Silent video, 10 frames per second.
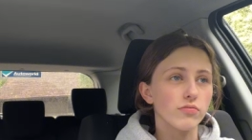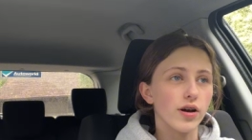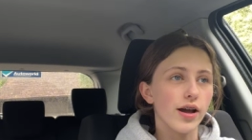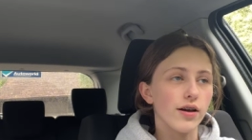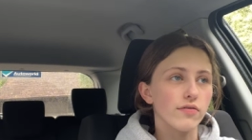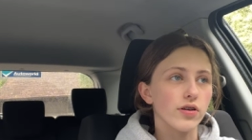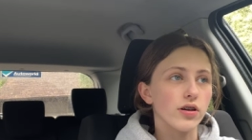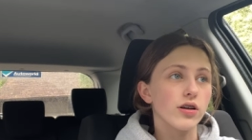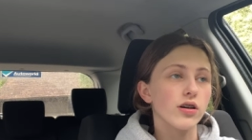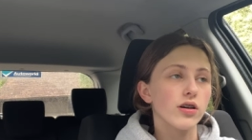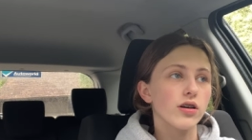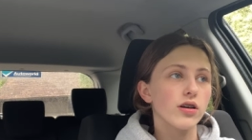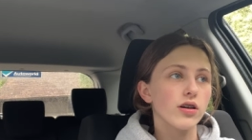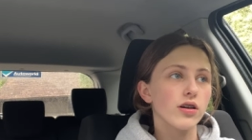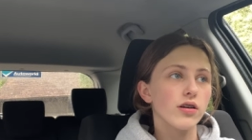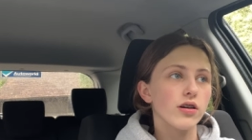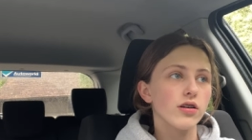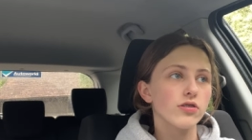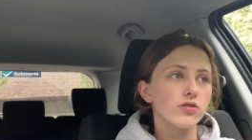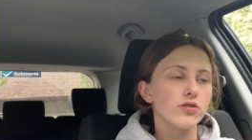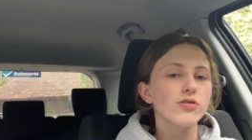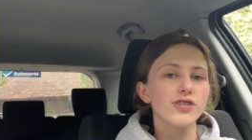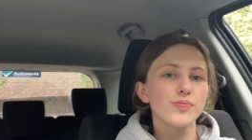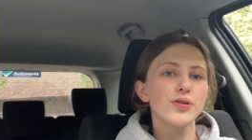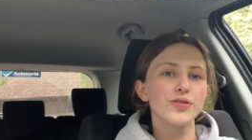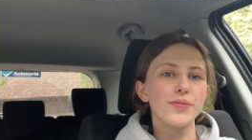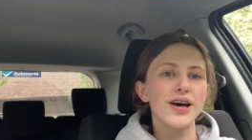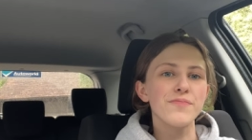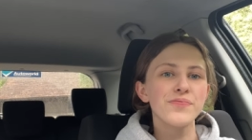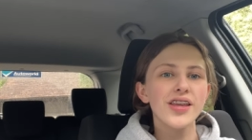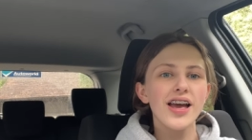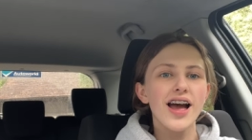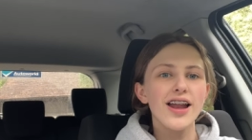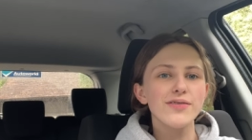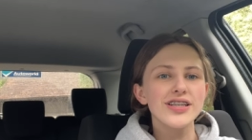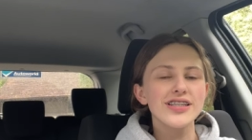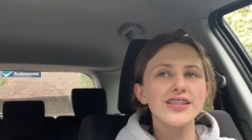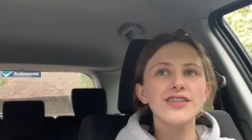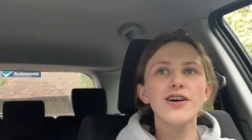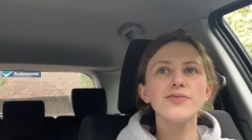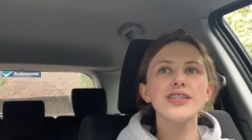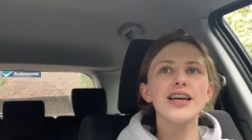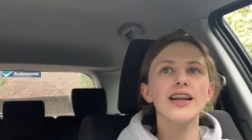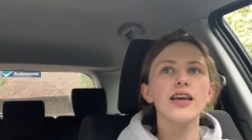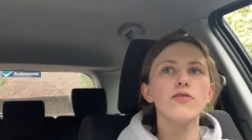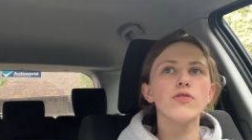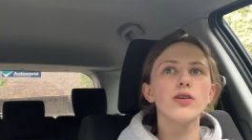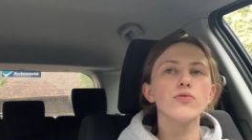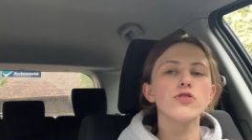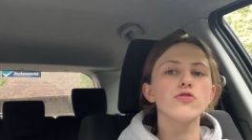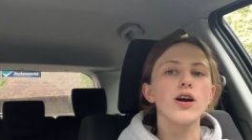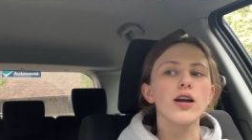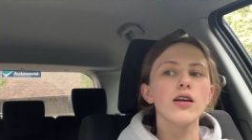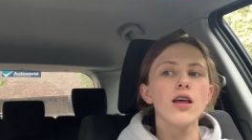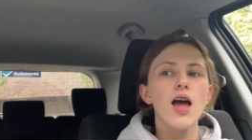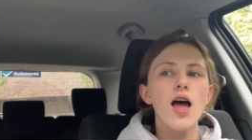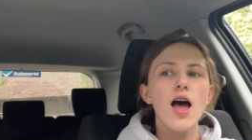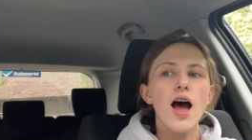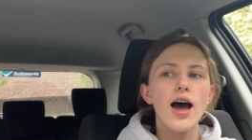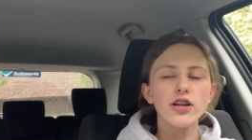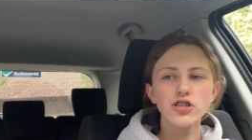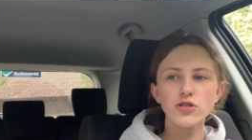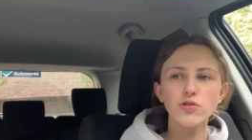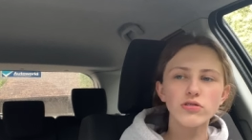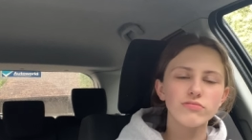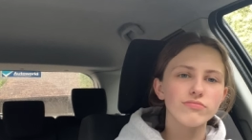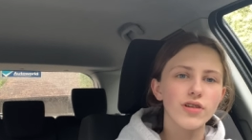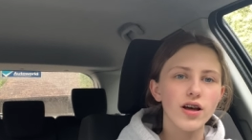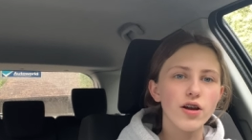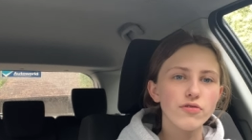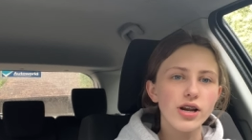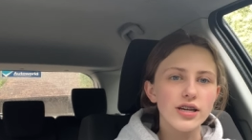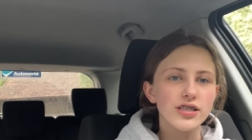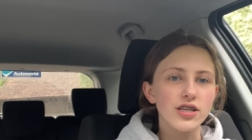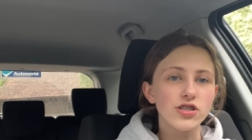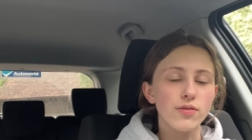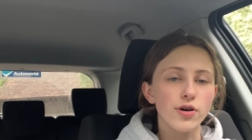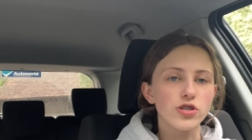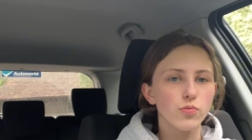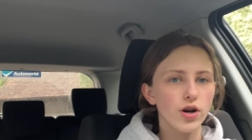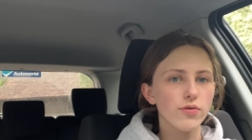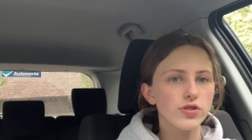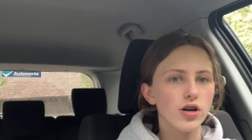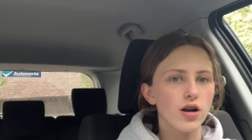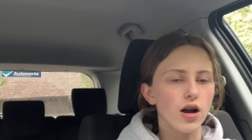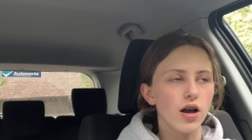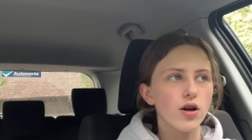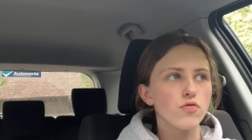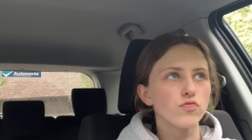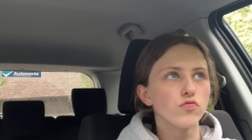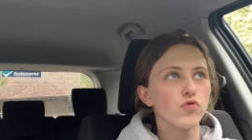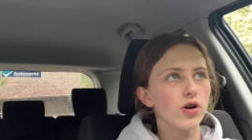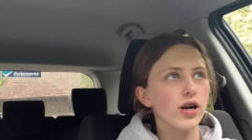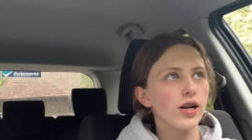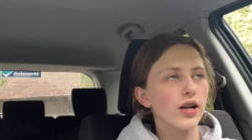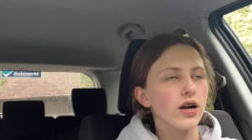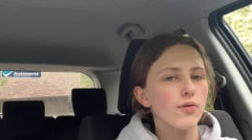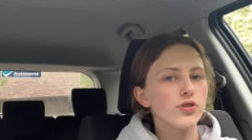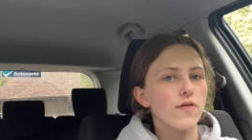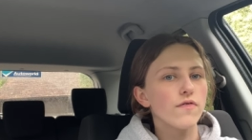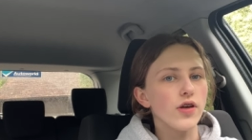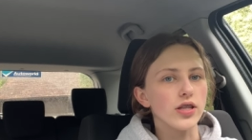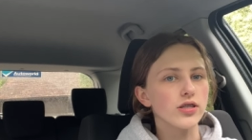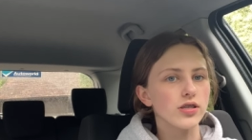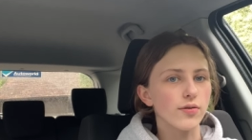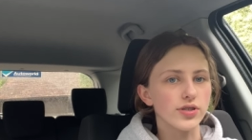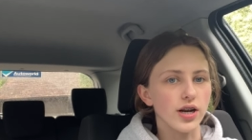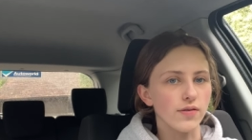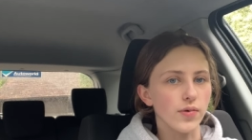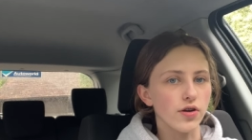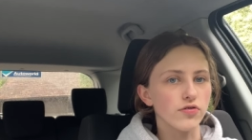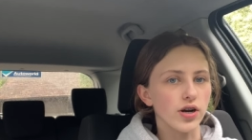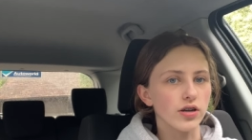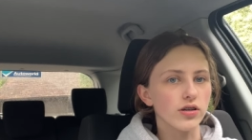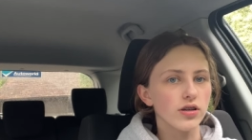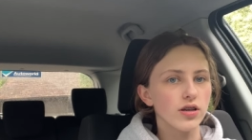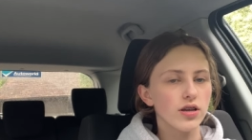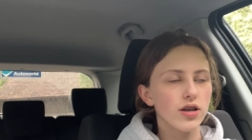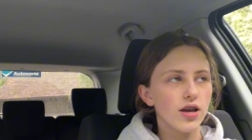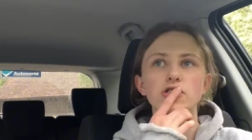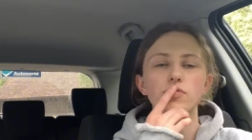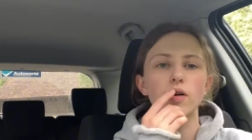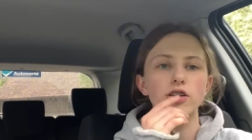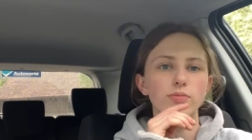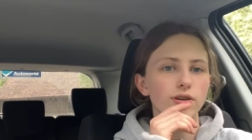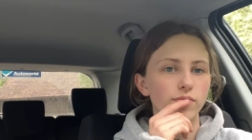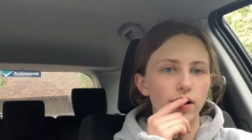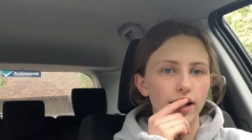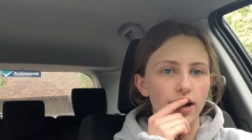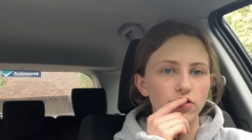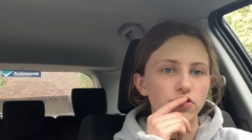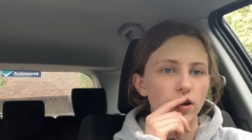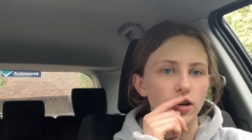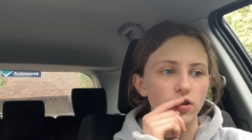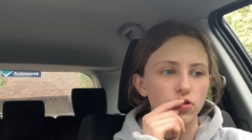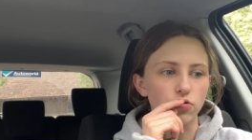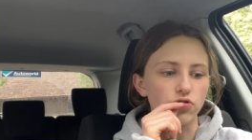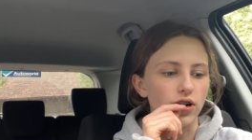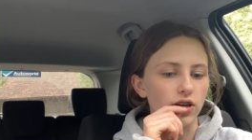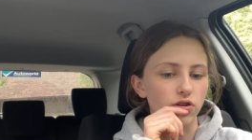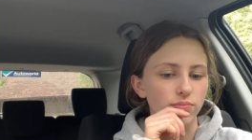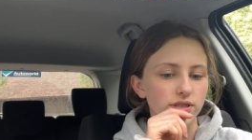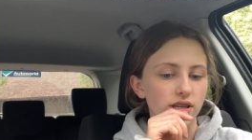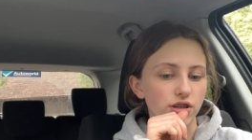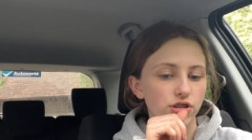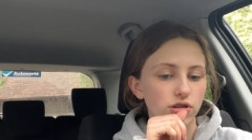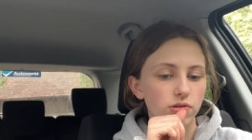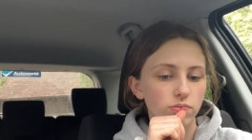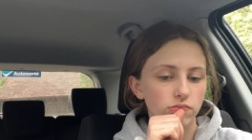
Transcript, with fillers: I have a Toothless Build-A-Bear. Anyways, and this guy was saying like he really wants a dragon. And I just thought, I relate to that so much. When I was younger, I really, like I was convinced I was going to have my own dragon. just reminded me of my How to Train Your Dragon obsession.